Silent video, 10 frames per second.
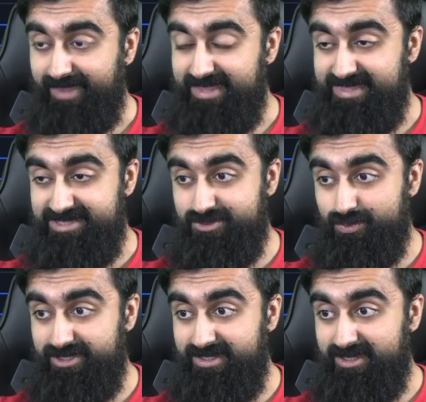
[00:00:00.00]
This
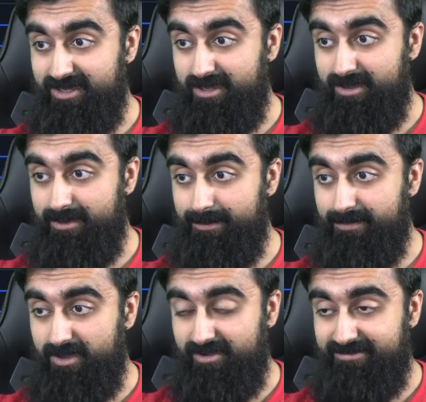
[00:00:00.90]
would
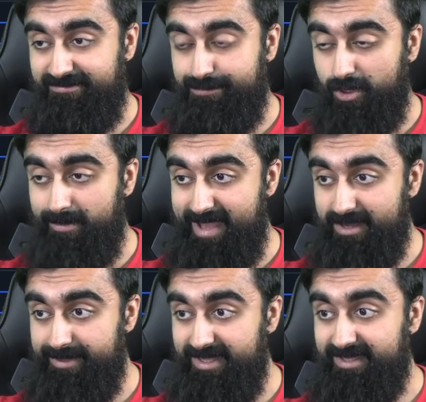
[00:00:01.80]
pull back a
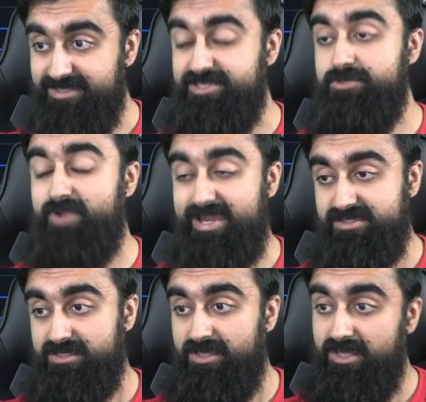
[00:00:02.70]
bit and continue rising.